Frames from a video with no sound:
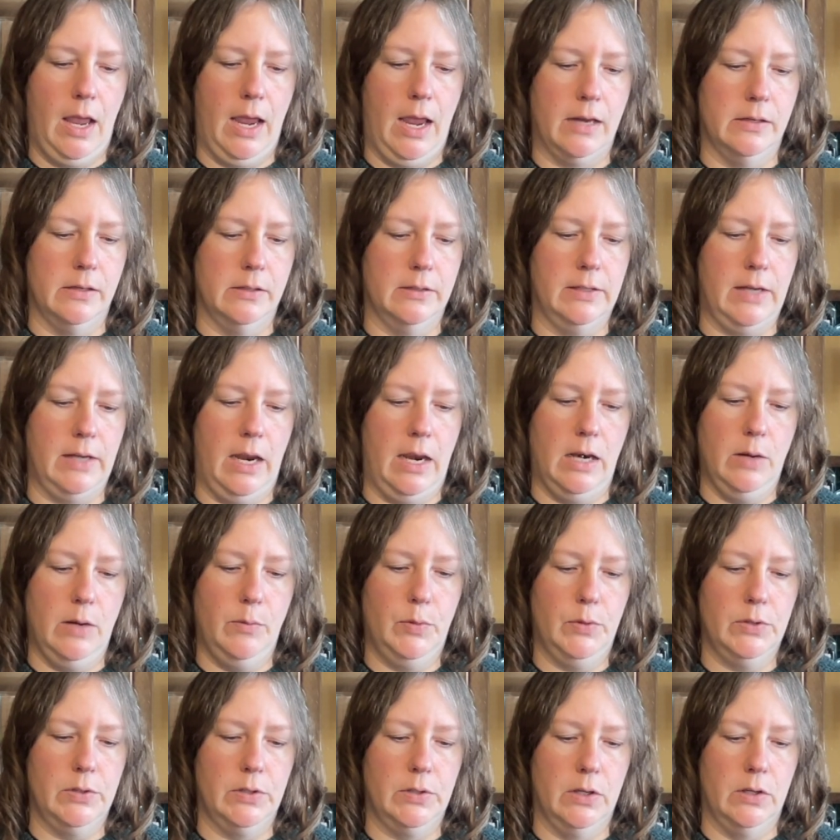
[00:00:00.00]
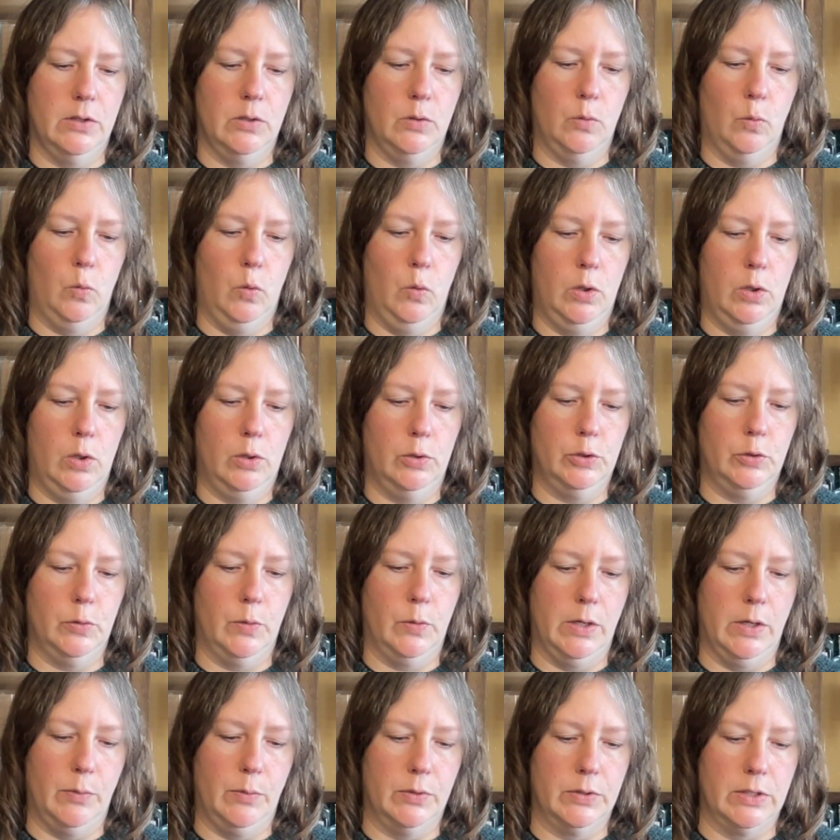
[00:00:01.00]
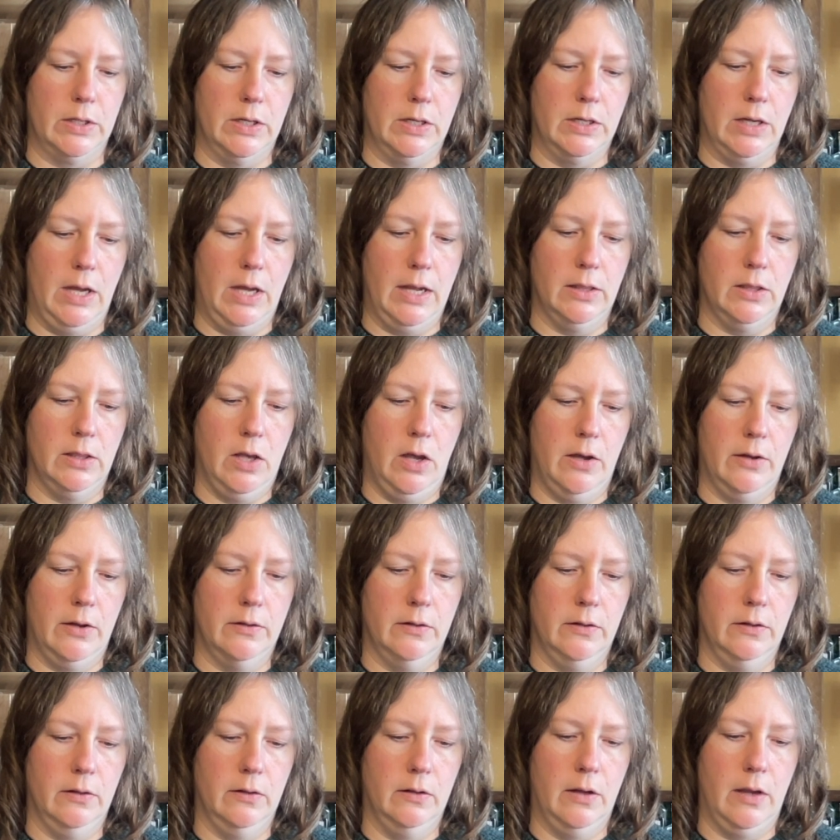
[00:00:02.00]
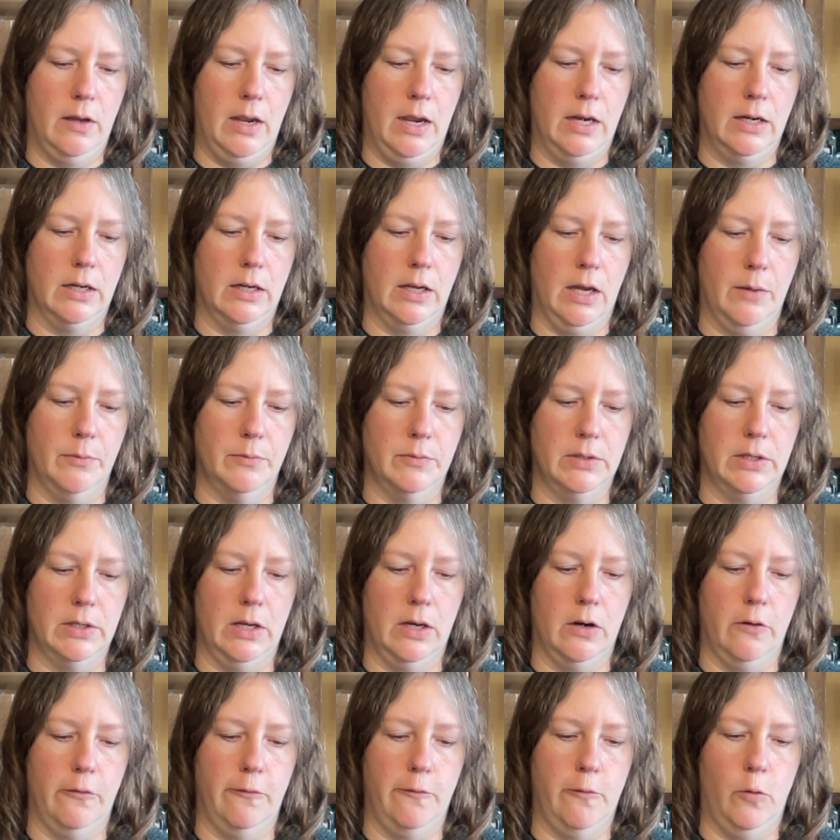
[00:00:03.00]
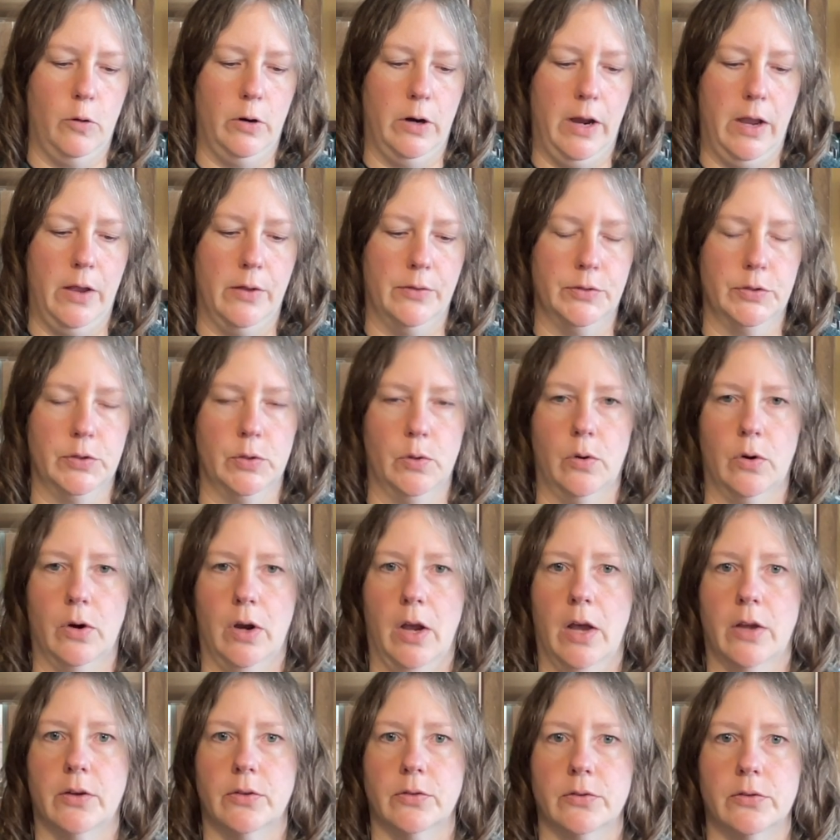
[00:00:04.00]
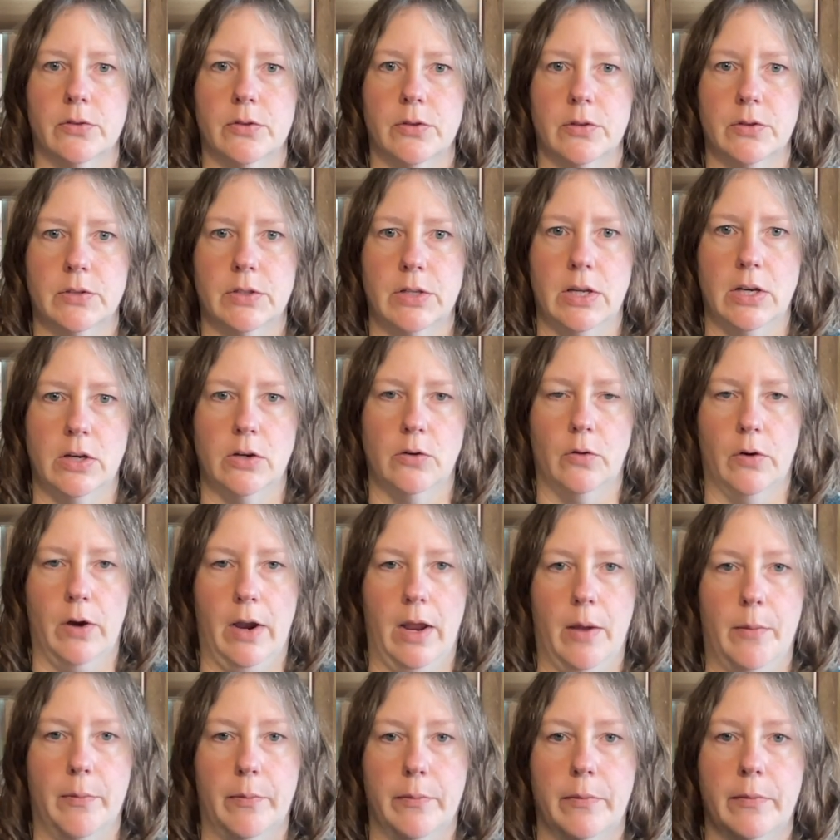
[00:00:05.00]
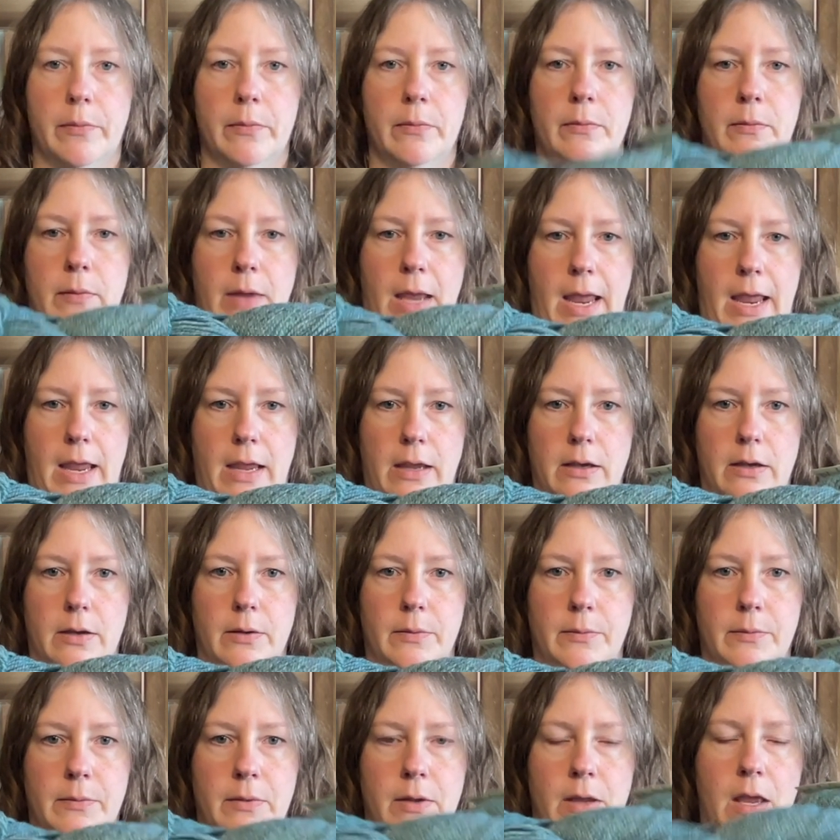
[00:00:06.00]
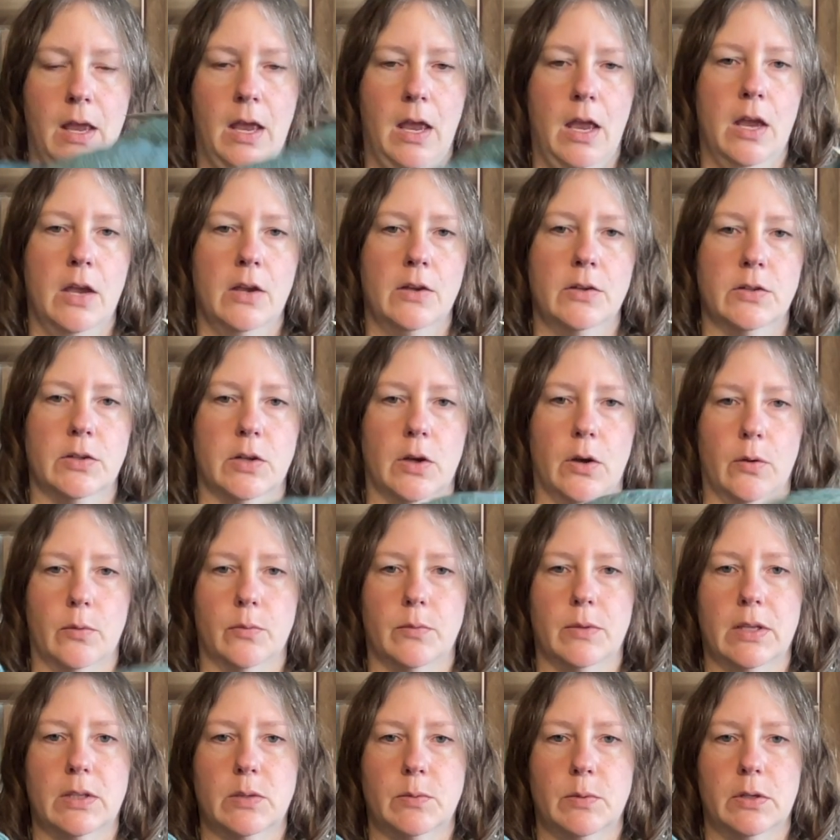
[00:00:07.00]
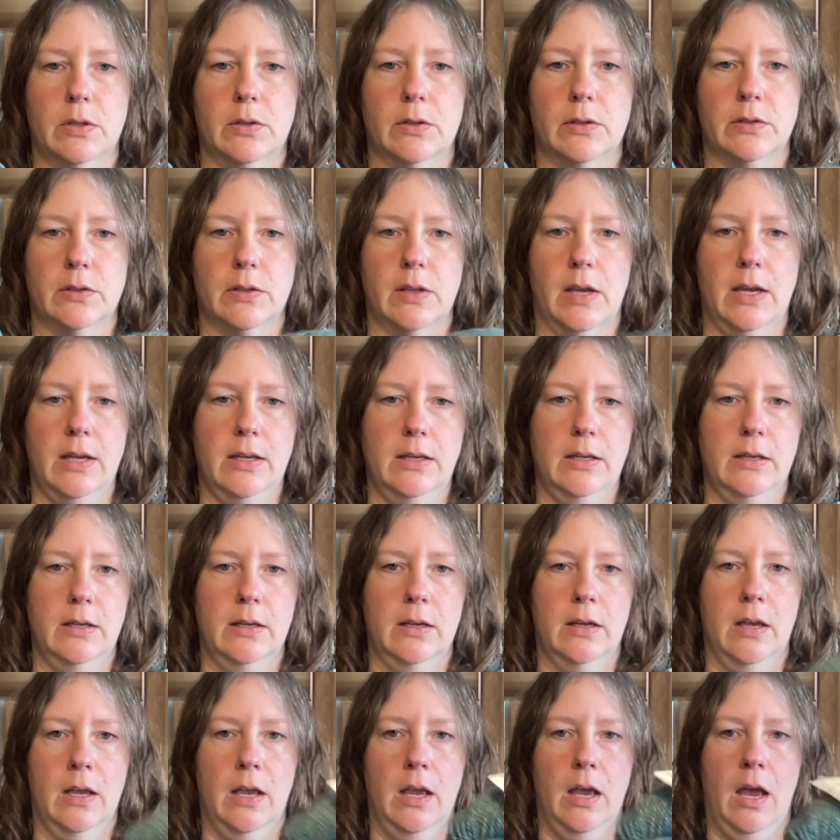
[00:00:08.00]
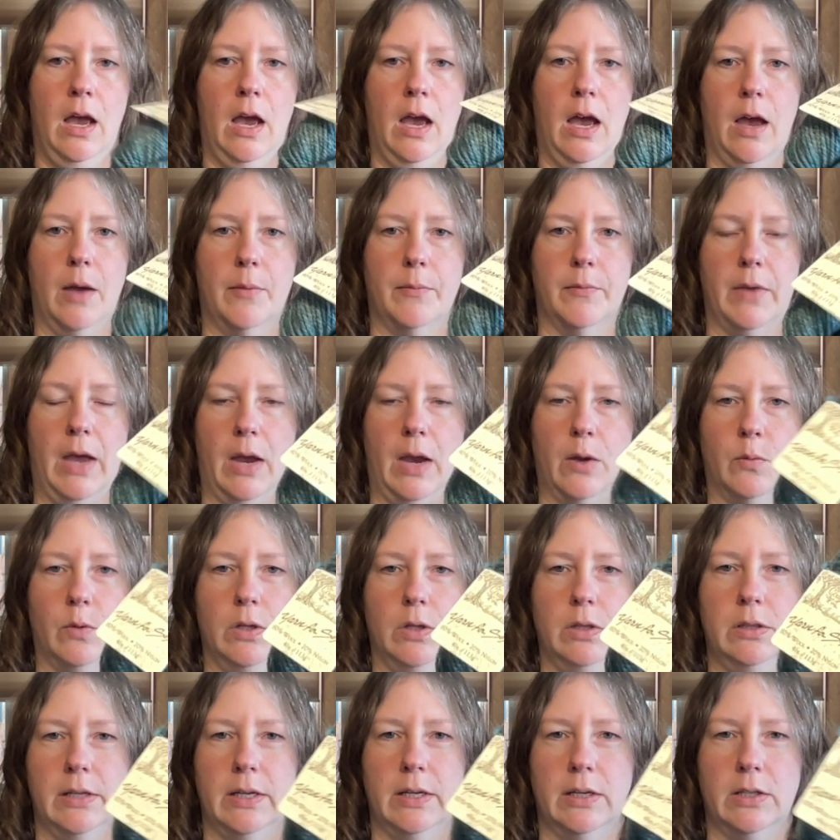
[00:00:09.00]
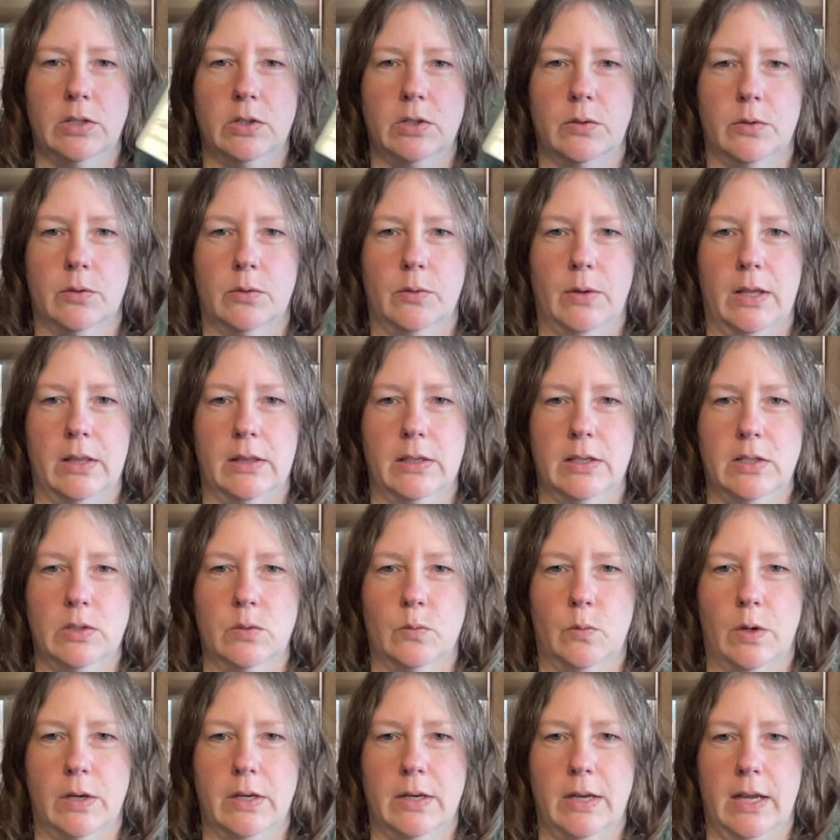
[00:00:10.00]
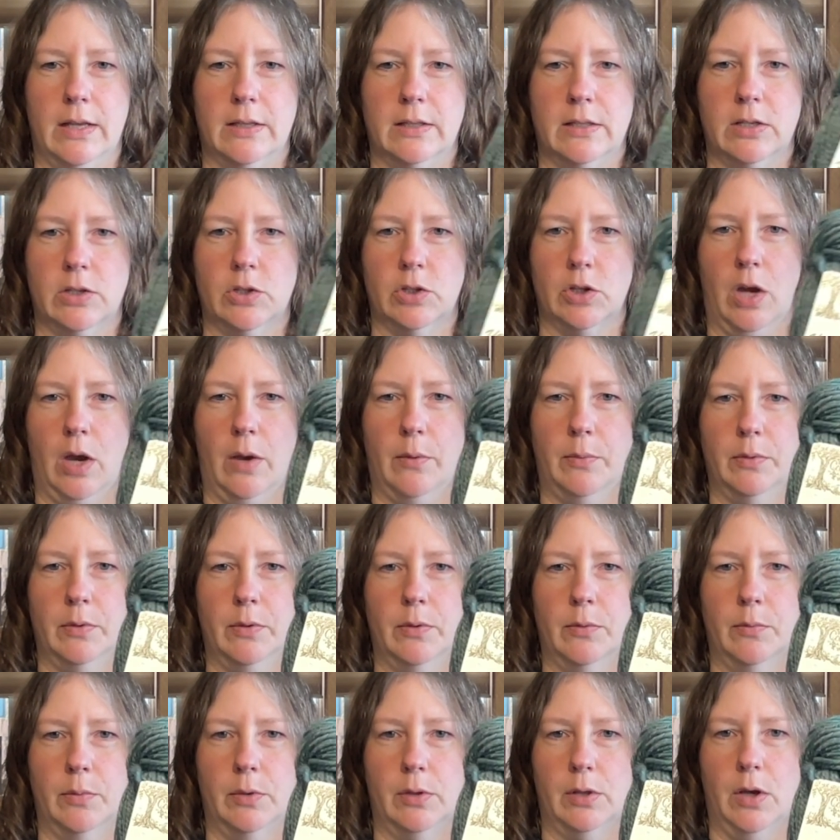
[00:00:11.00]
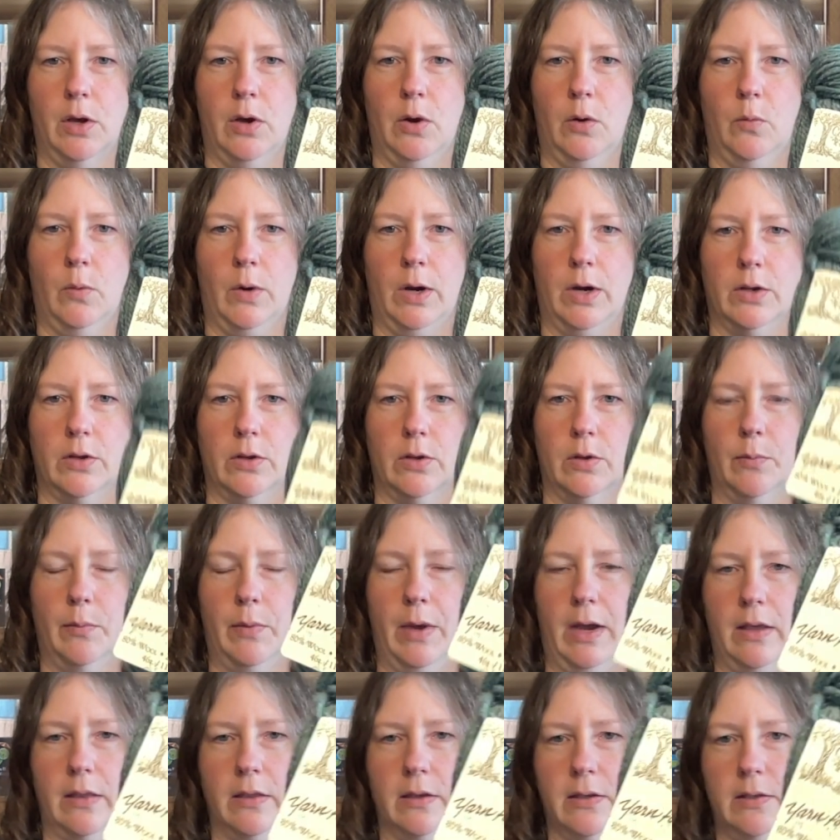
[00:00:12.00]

and it's 80% wool, 20% nylon, it comes in a 4 ounce or 113 gram hank. So that's what it looks like. Um, I will link to at least one Etsy shop below where you can buy